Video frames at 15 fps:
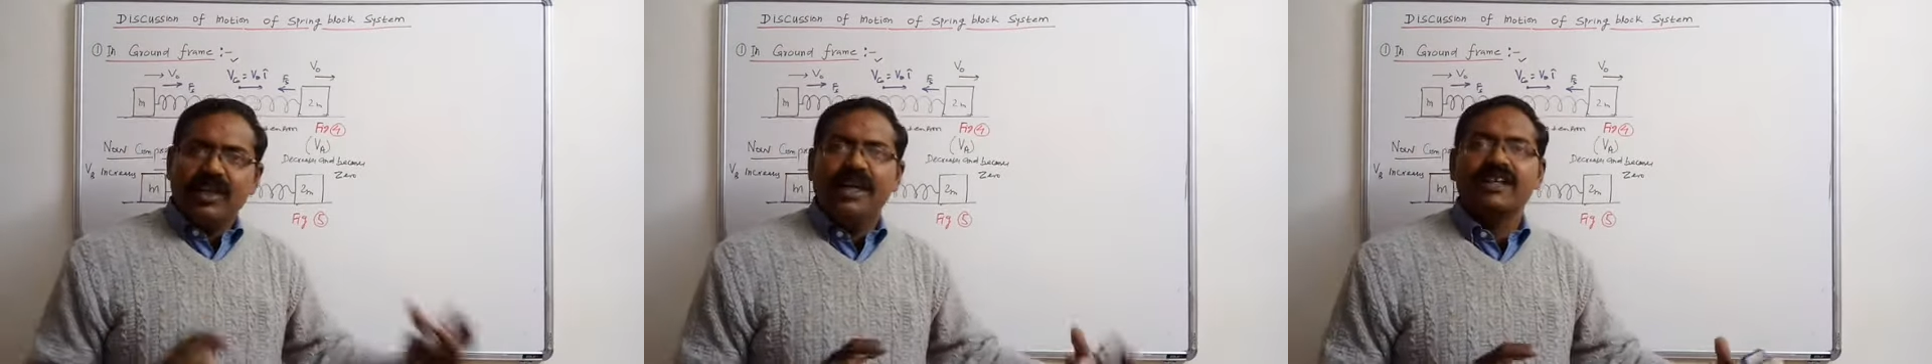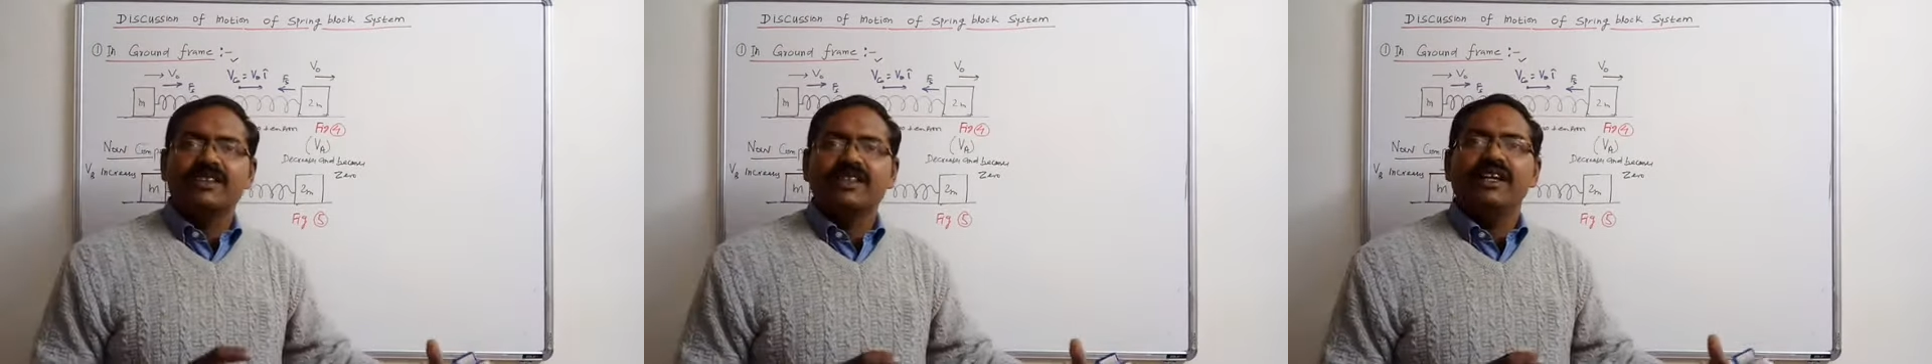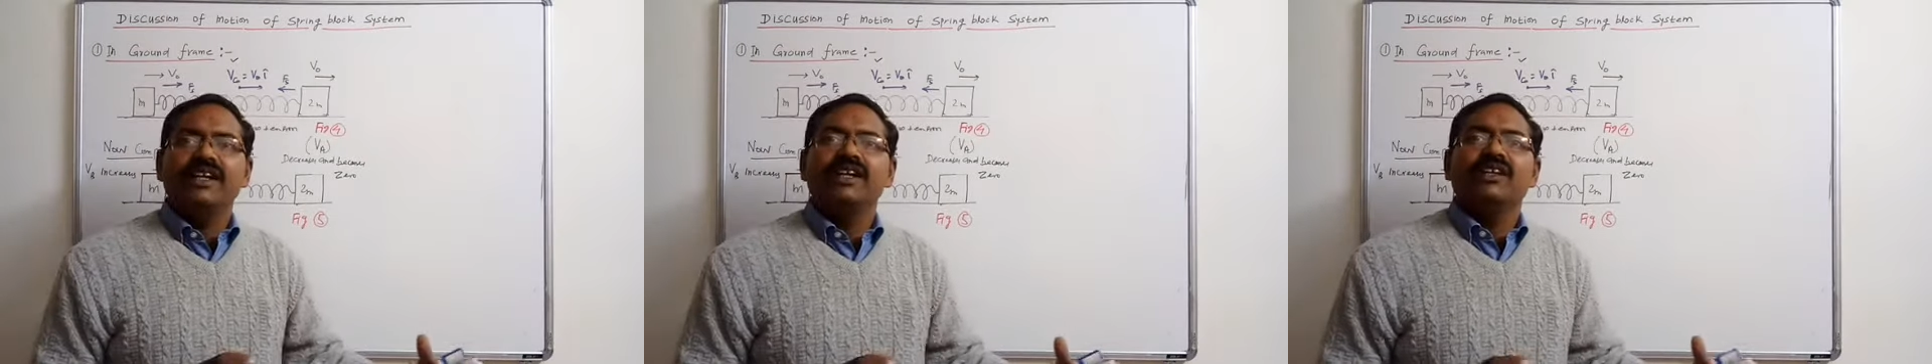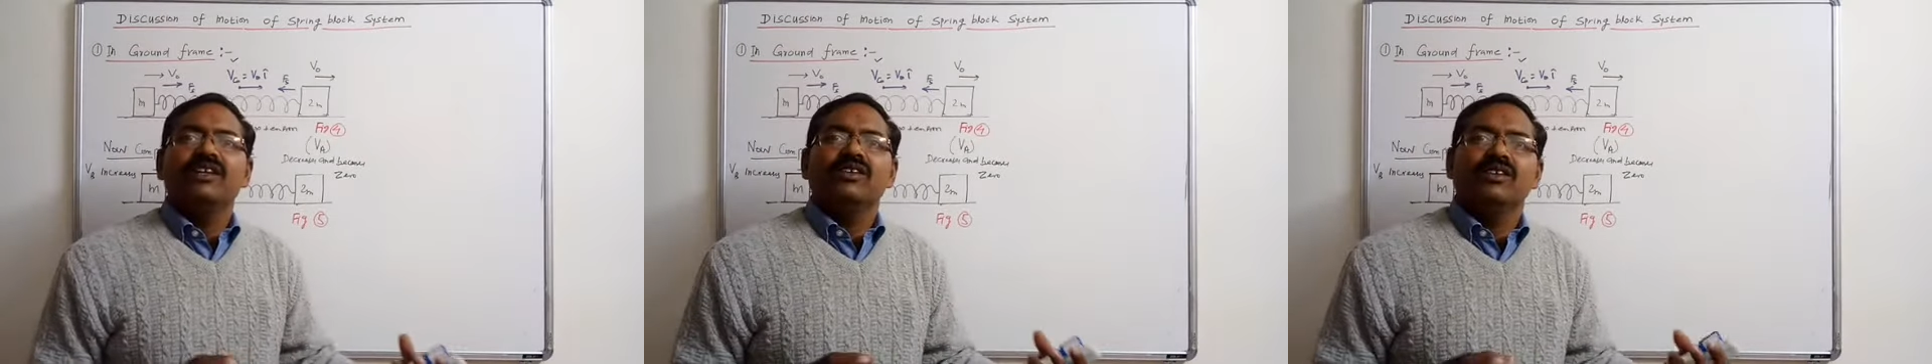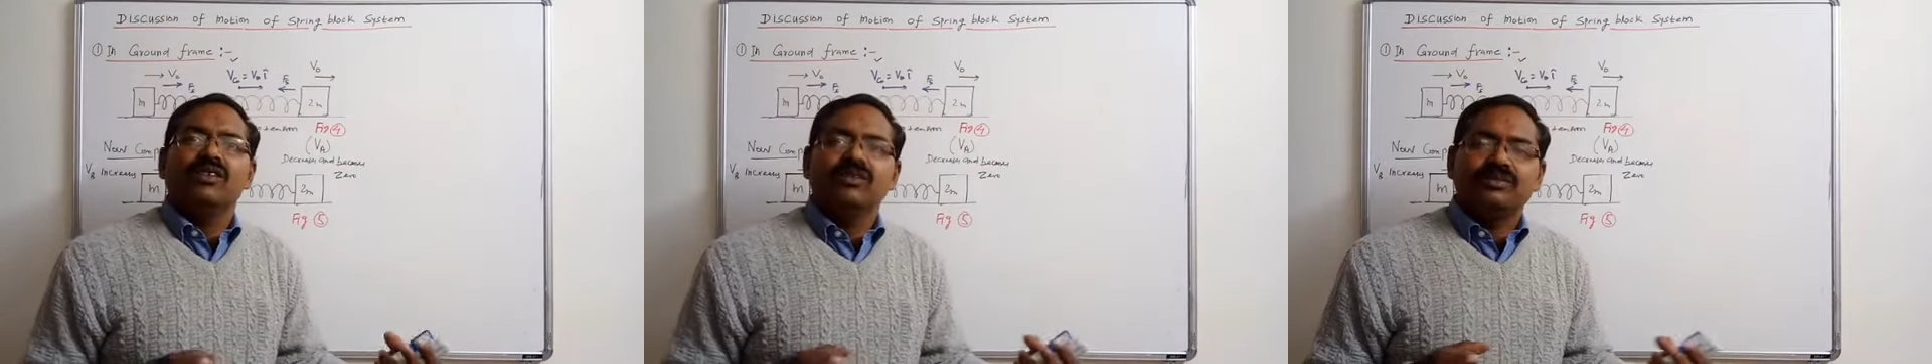
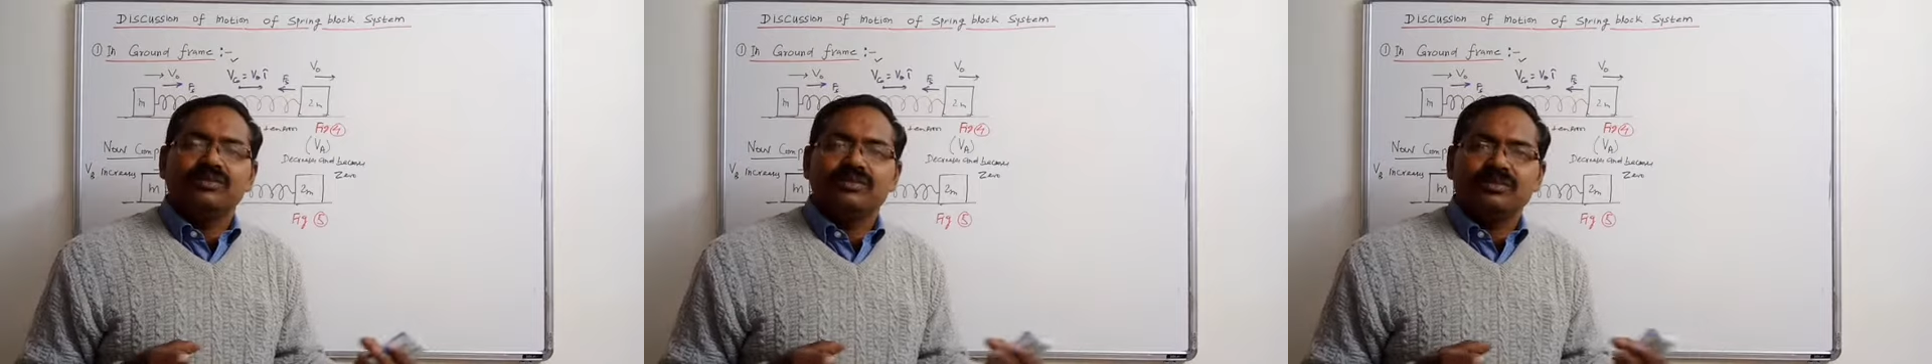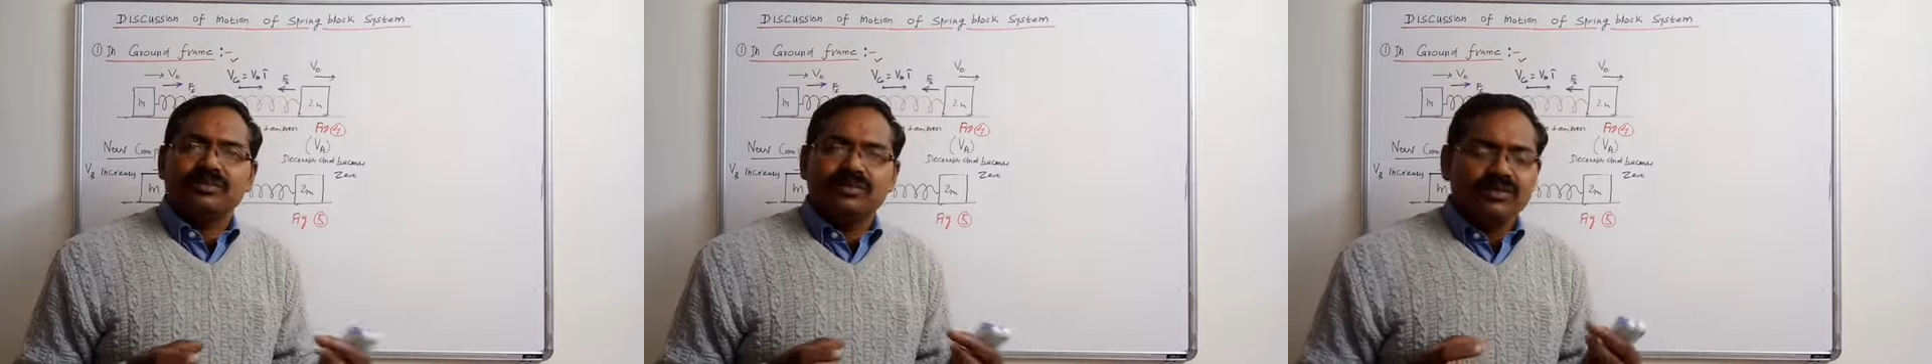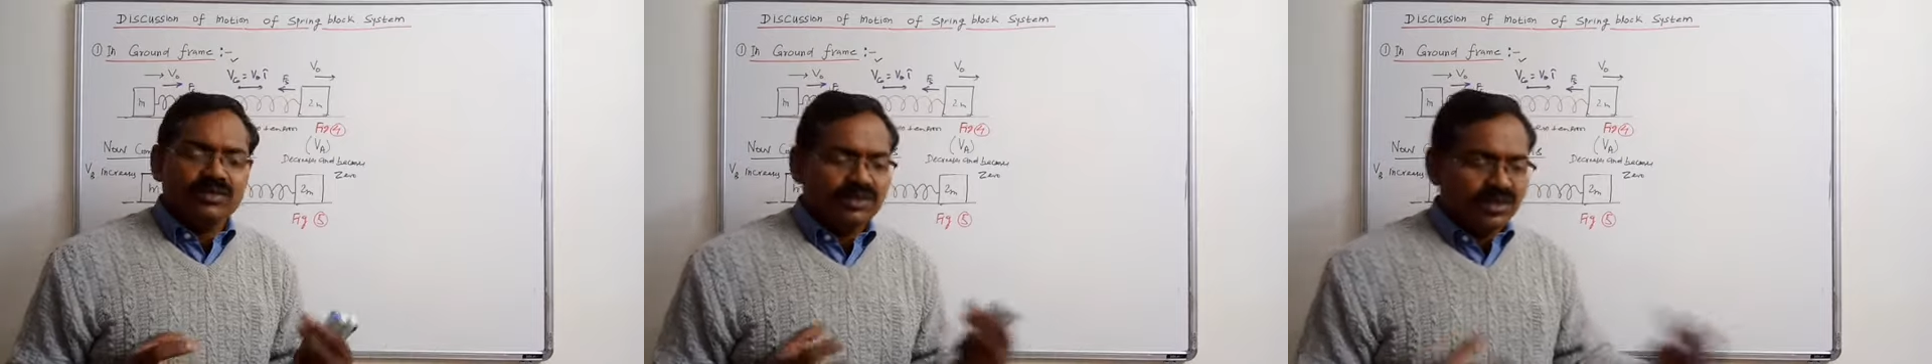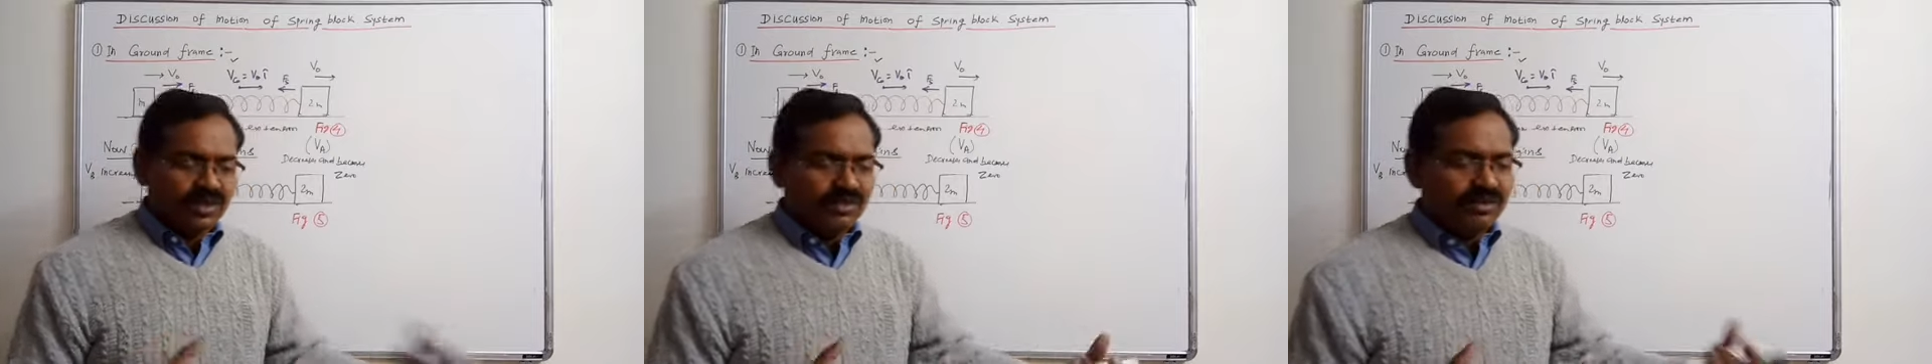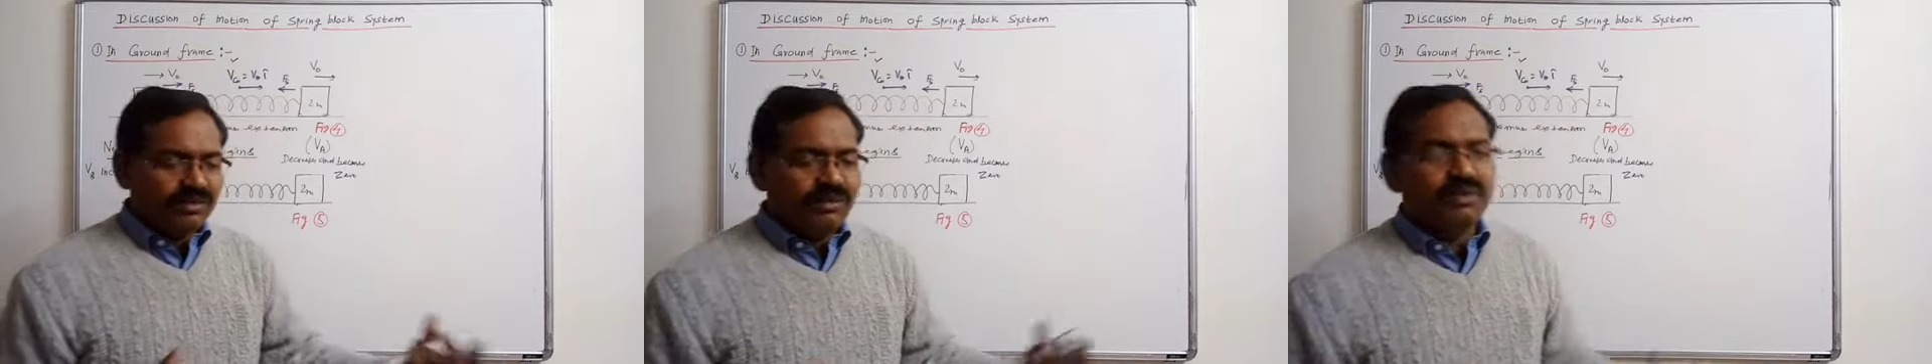extending
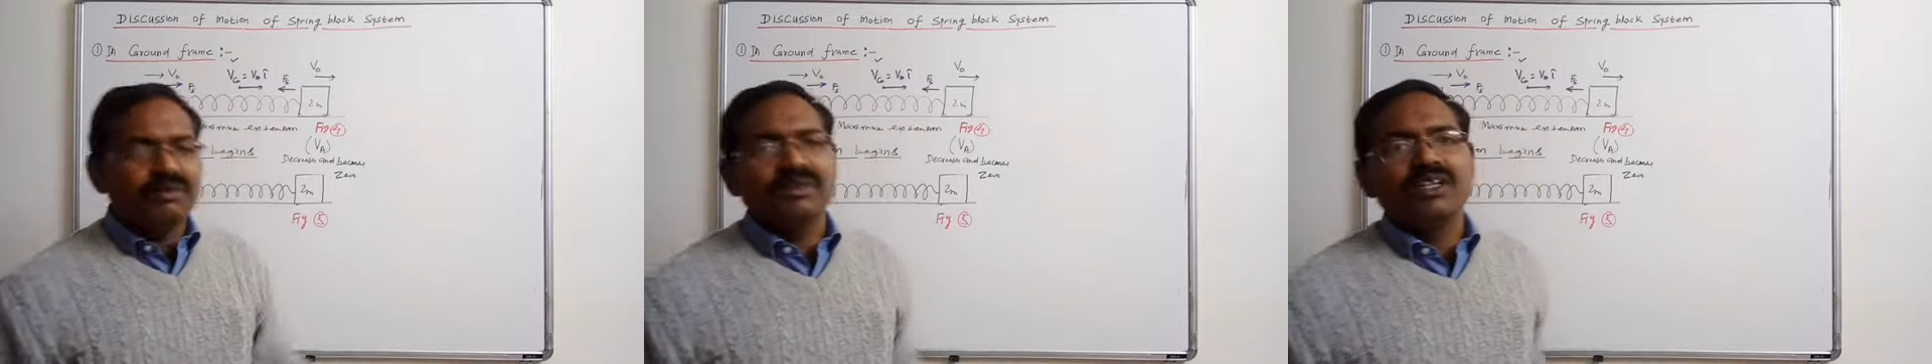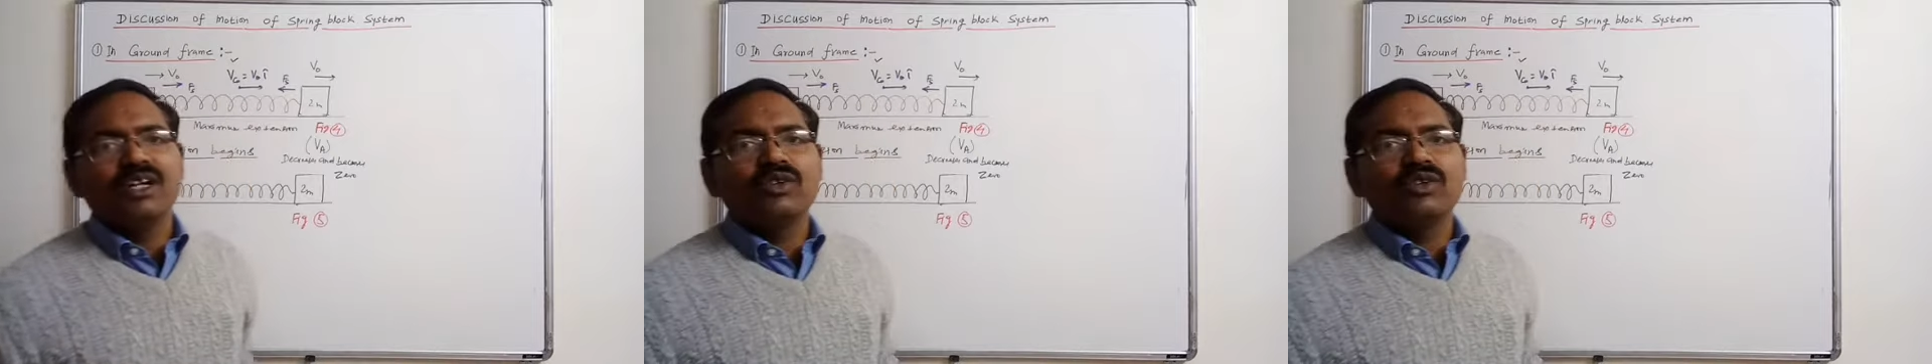between